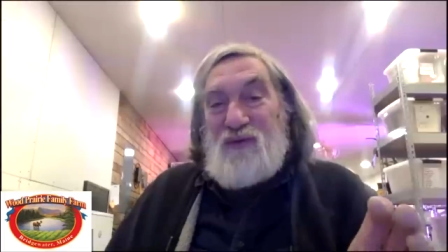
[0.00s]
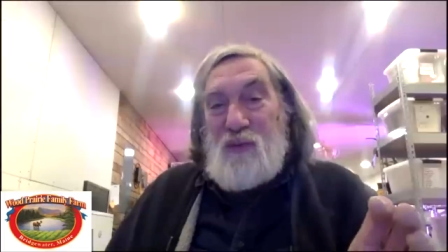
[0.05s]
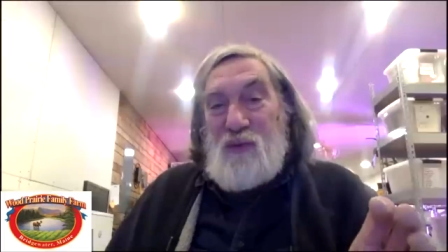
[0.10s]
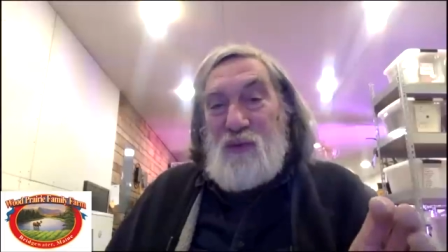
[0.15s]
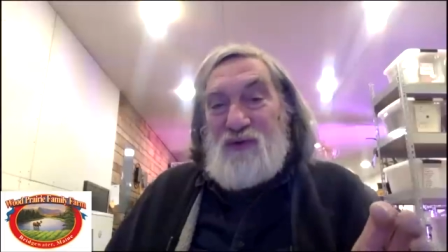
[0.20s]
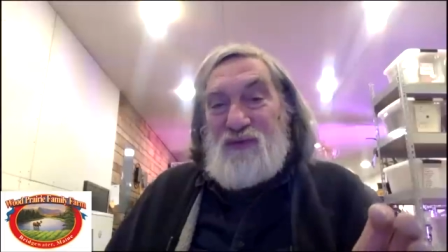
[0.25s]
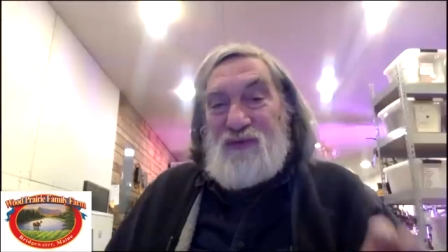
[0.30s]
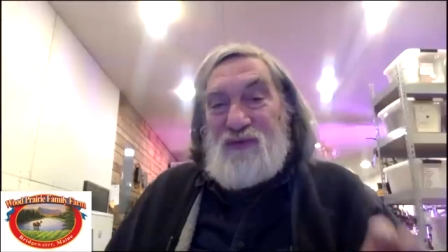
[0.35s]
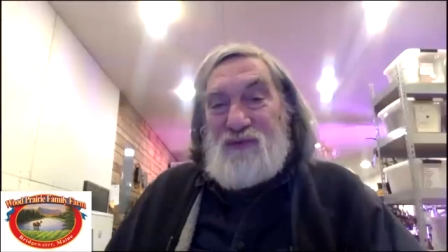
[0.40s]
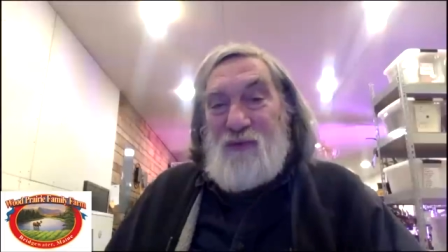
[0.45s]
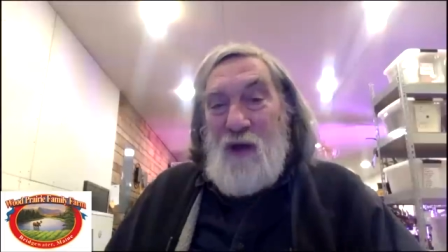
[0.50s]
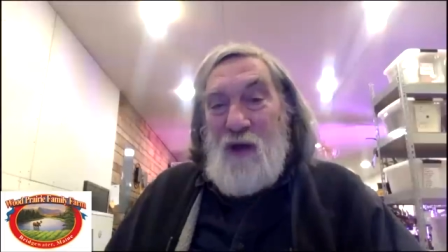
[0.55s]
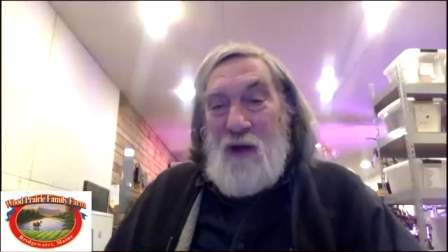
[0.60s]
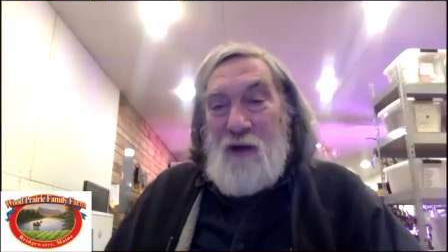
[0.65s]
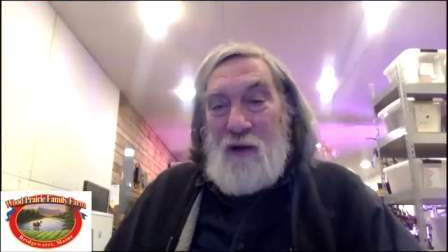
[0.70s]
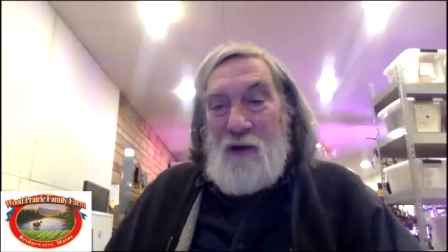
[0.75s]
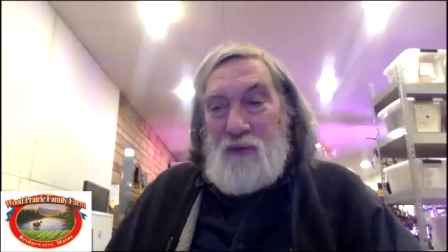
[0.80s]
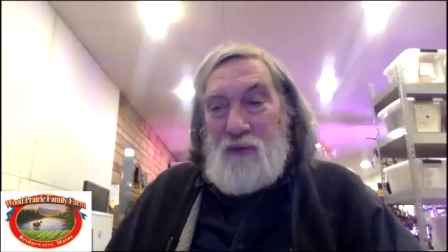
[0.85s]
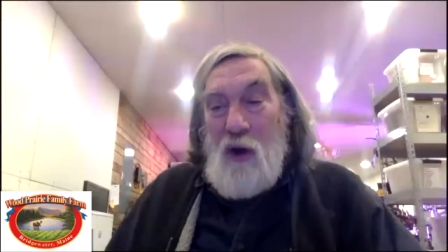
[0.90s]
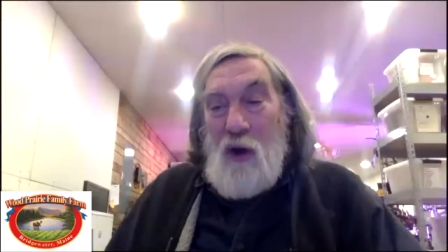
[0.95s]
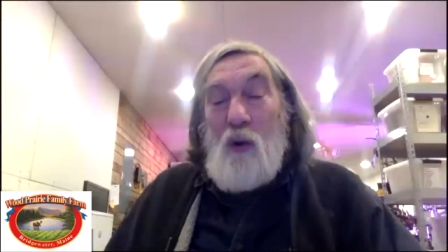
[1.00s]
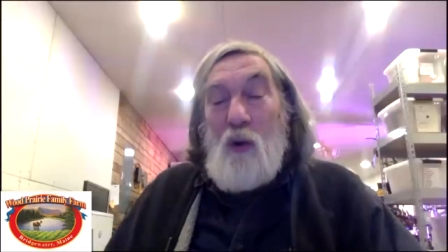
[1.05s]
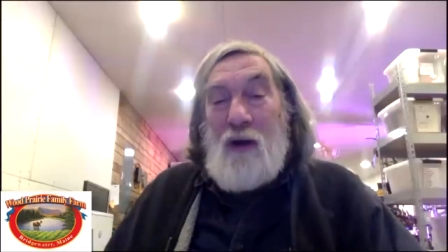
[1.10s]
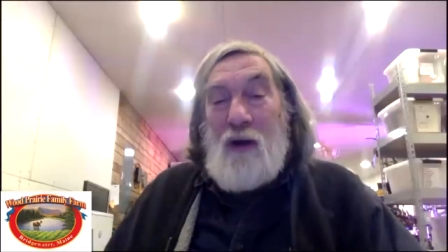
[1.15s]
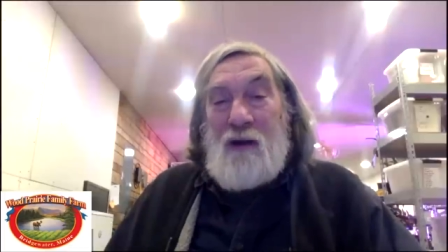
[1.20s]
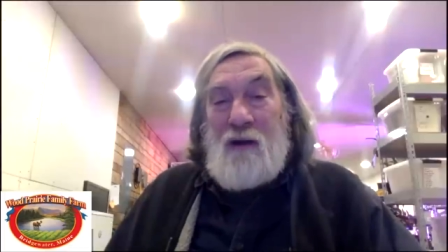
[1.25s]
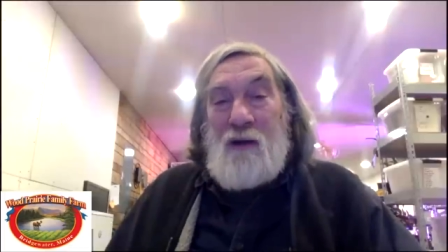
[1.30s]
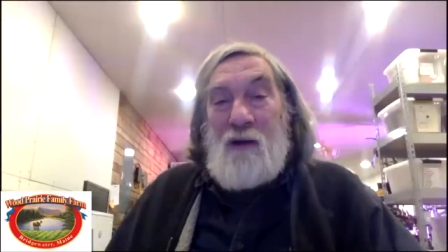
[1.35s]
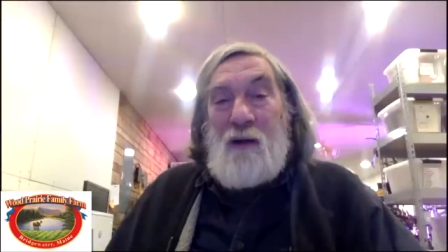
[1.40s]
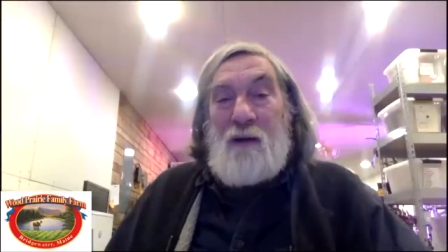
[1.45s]
tubers were uh,
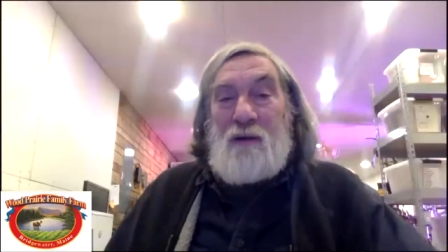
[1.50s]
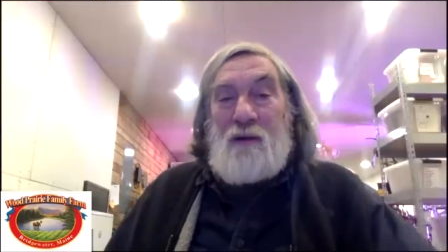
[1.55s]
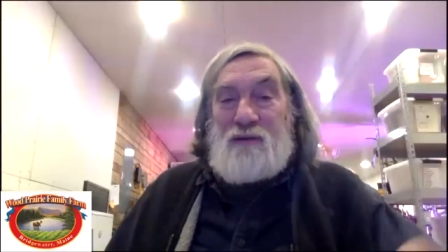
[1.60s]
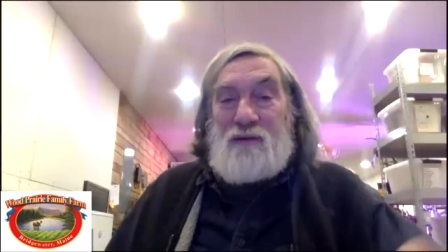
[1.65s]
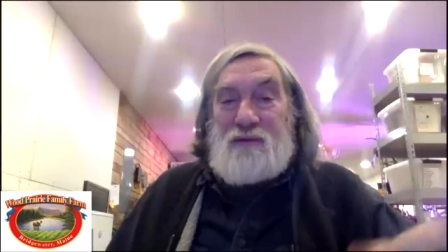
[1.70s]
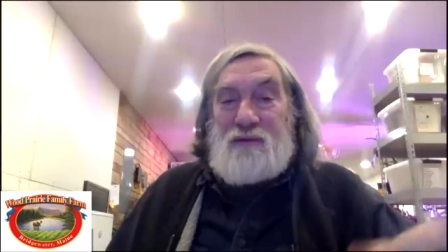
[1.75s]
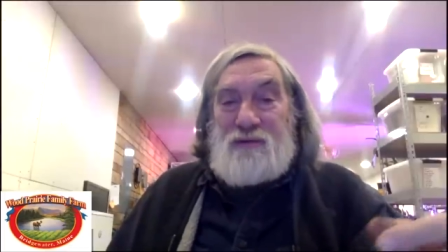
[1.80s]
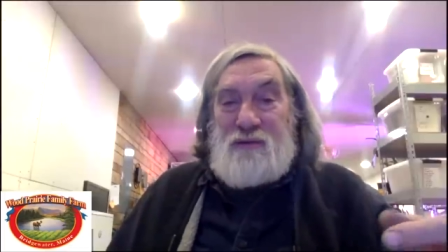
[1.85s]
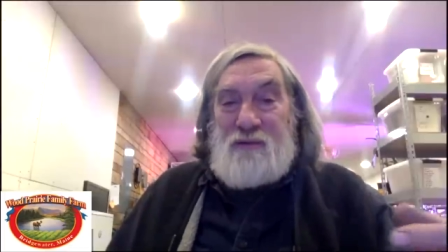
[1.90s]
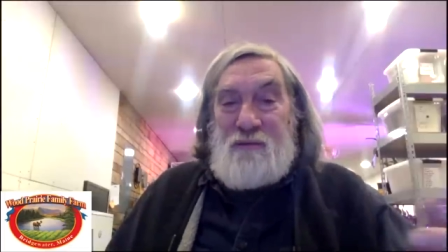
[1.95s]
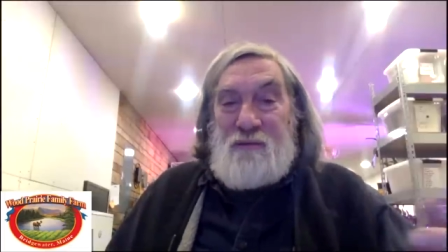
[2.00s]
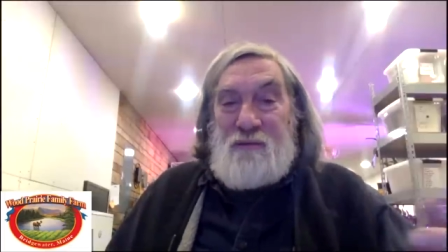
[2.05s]
growing